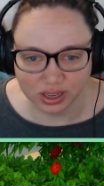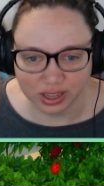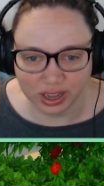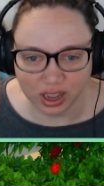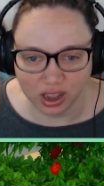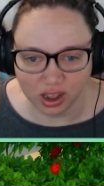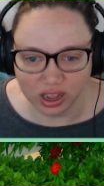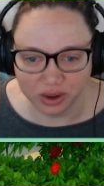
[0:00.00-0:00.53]

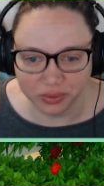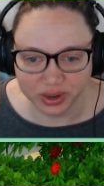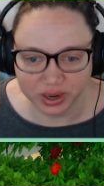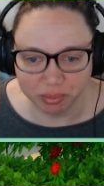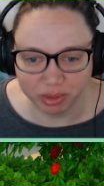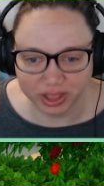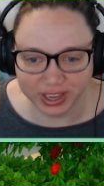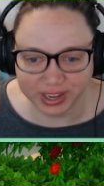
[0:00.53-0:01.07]
I want to
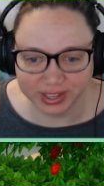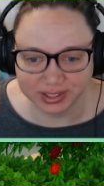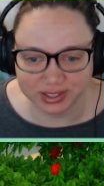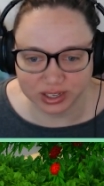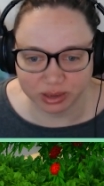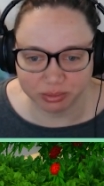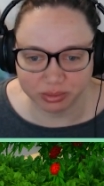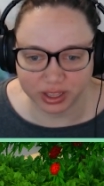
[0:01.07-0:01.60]
plant
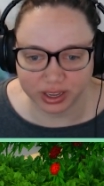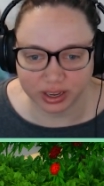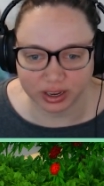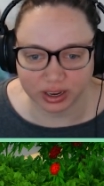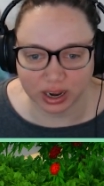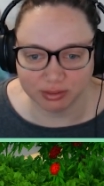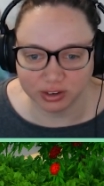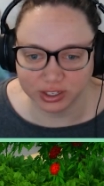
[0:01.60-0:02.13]
something. I
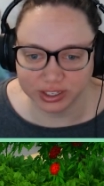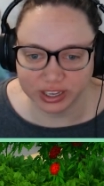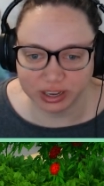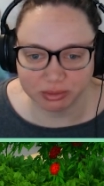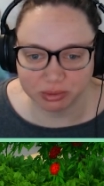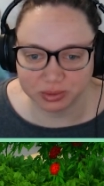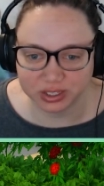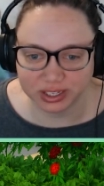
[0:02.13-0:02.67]
really am
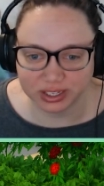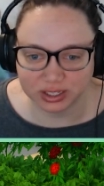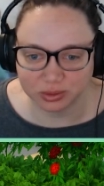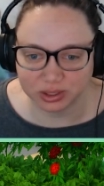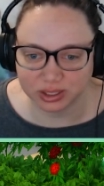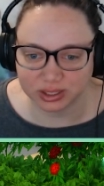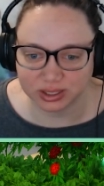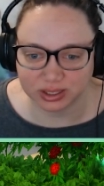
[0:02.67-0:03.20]
obsessed with
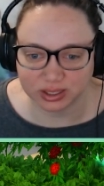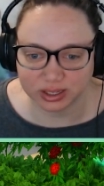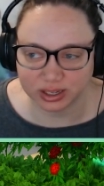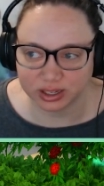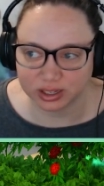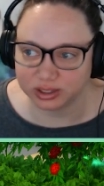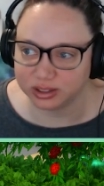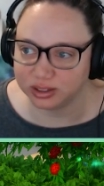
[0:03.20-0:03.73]
this
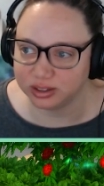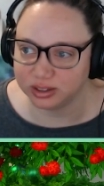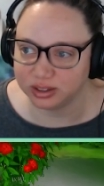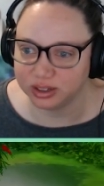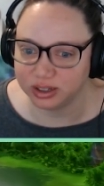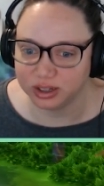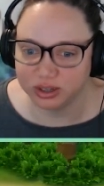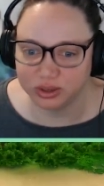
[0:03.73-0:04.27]

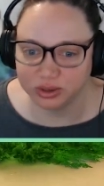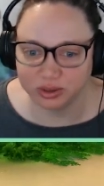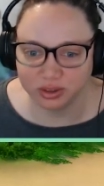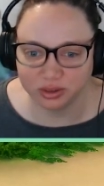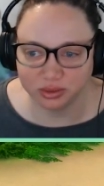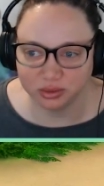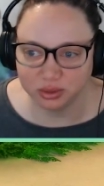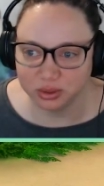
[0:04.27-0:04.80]

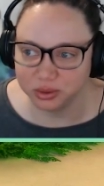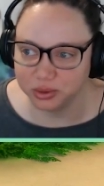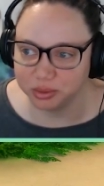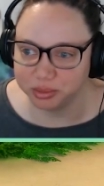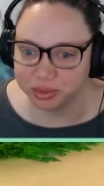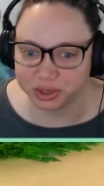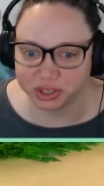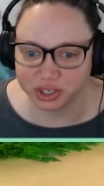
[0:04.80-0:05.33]
woohoo
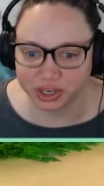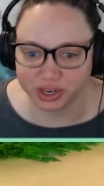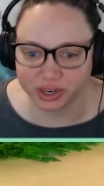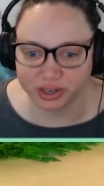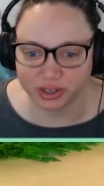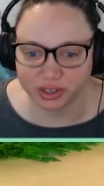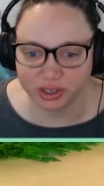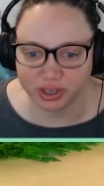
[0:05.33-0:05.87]
bush here.
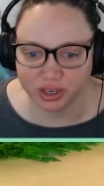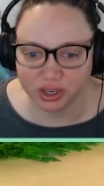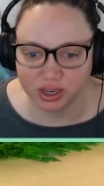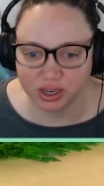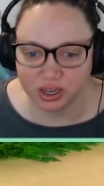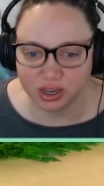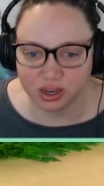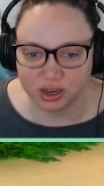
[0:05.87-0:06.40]

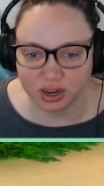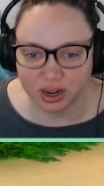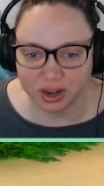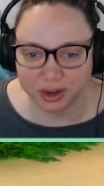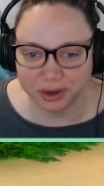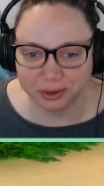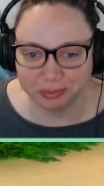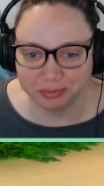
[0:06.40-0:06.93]

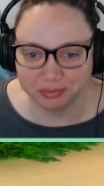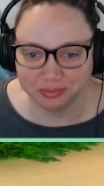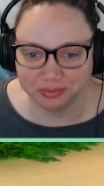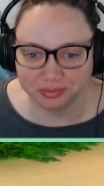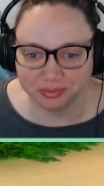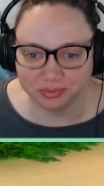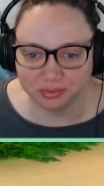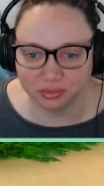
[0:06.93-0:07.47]
Buy
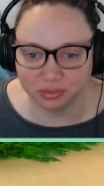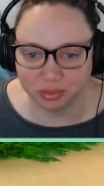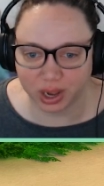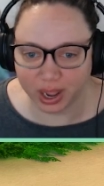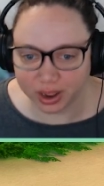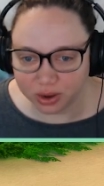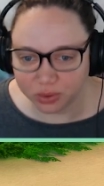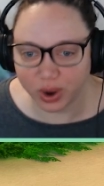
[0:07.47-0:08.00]

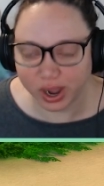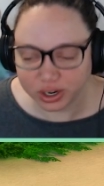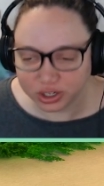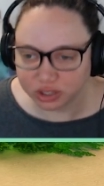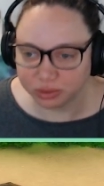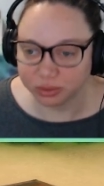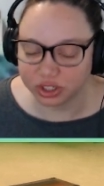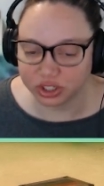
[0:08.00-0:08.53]
a washing
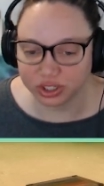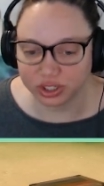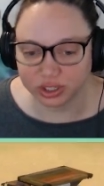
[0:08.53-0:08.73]
machine.